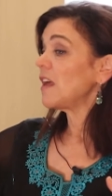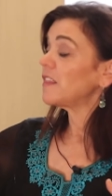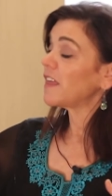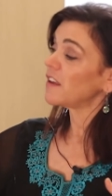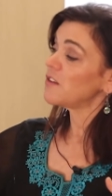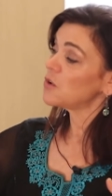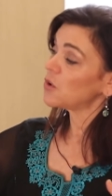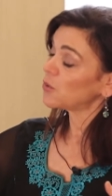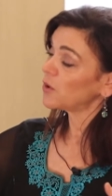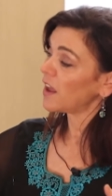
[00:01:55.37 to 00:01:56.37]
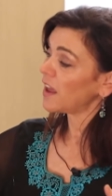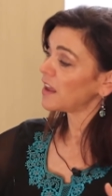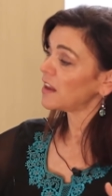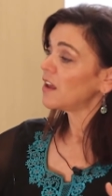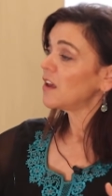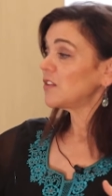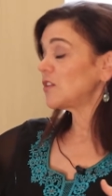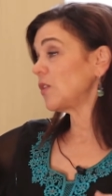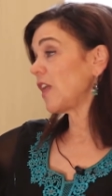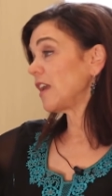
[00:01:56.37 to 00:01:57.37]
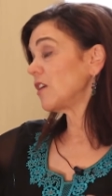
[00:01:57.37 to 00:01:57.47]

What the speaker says: that you create so that